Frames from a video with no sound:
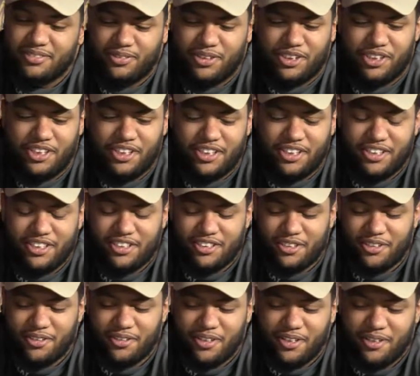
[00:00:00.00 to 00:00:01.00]
For sure.
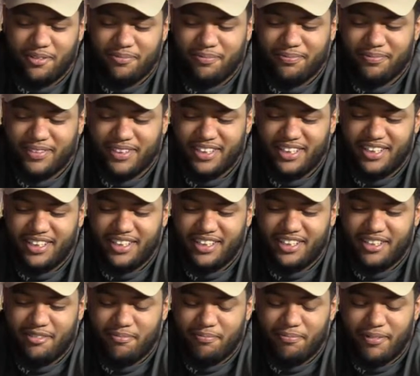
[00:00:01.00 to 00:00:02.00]
So
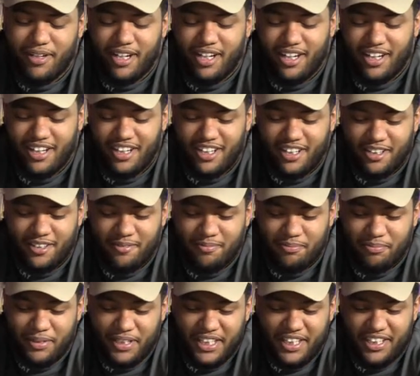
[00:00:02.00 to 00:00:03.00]

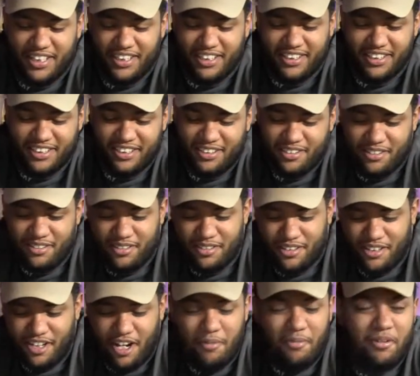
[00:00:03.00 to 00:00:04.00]
coming
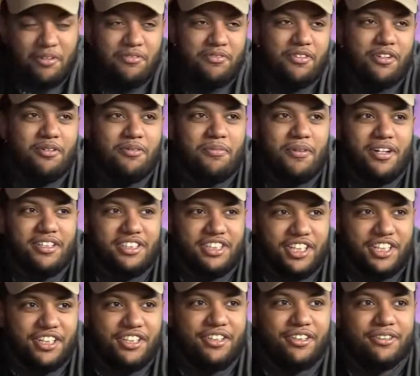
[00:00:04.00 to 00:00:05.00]
from
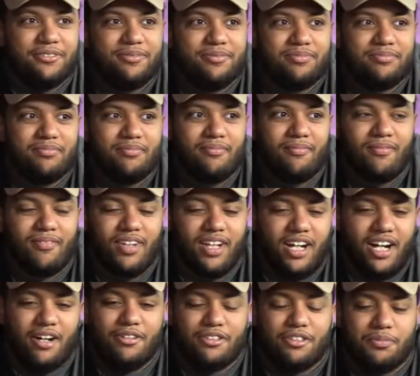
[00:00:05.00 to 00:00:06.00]
Ontario,
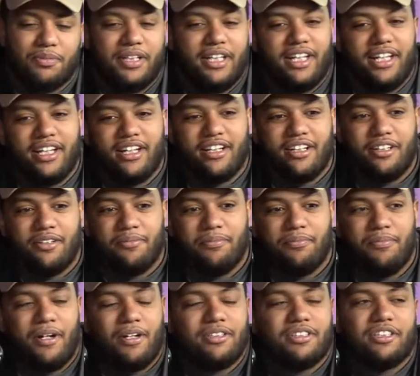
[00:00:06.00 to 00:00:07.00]
I was
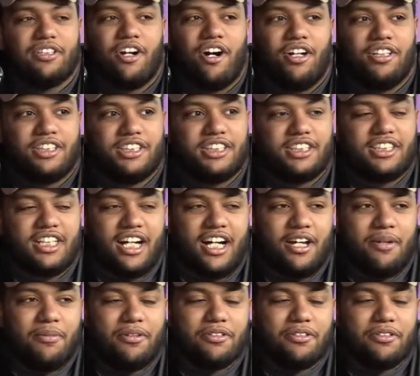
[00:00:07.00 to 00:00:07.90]
in college at the time.